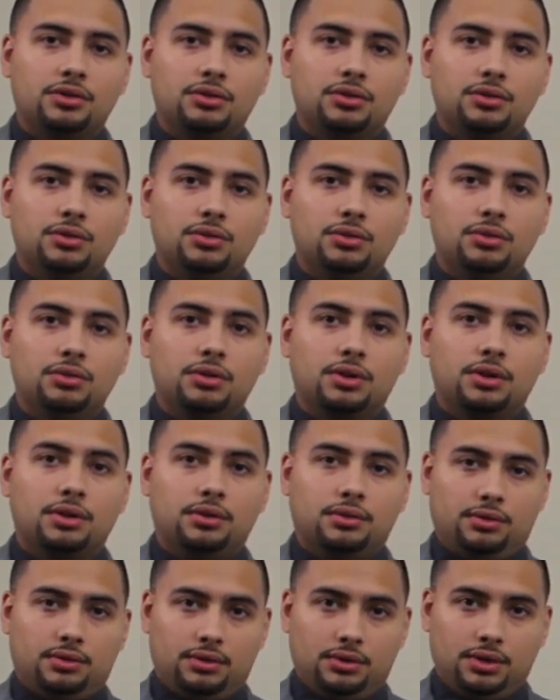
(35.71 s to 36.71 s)
to
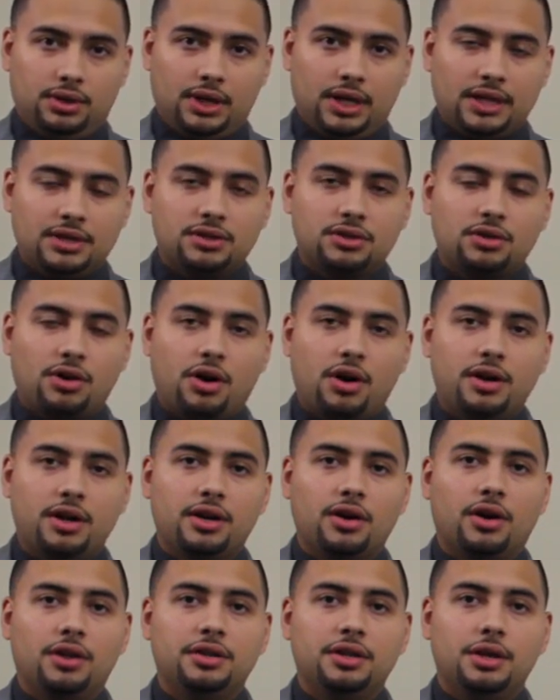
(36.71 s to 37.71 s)
get
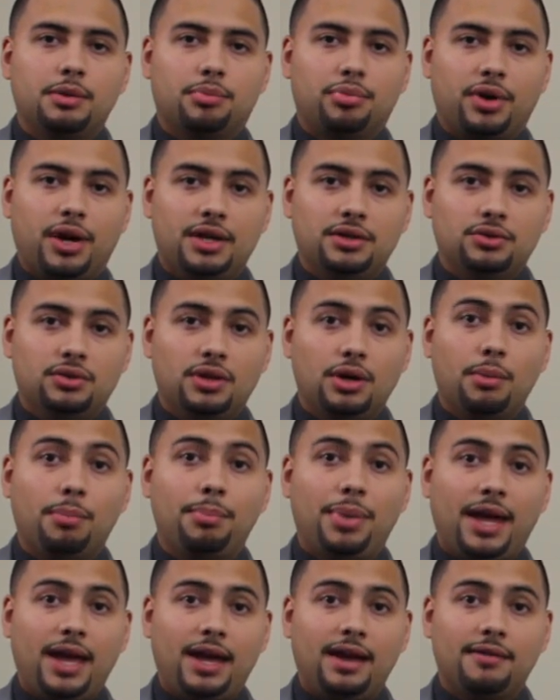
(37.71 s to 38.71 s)
started on the appraisal. They'll
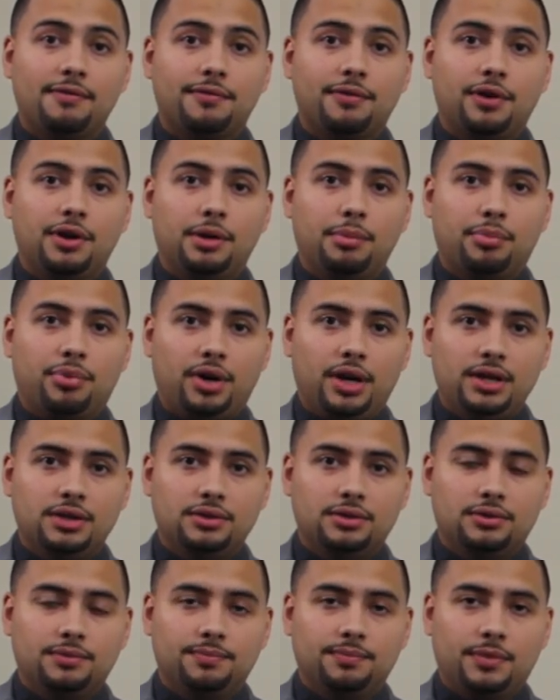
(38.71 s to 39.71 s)
pay for an
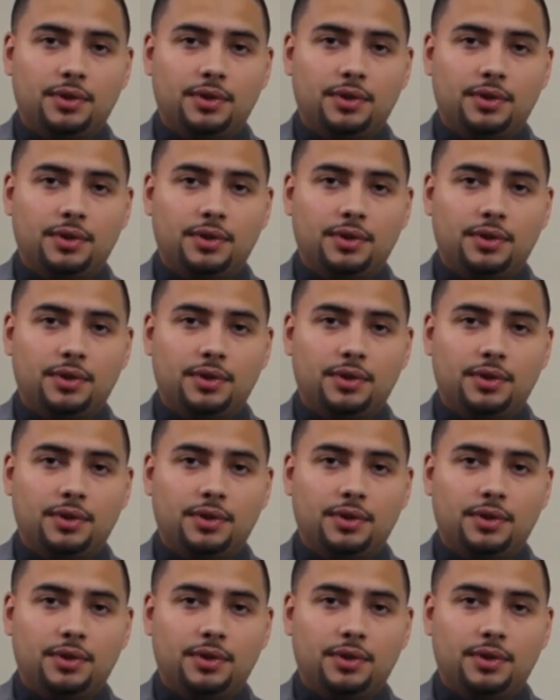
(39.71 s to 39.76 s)
appraisal.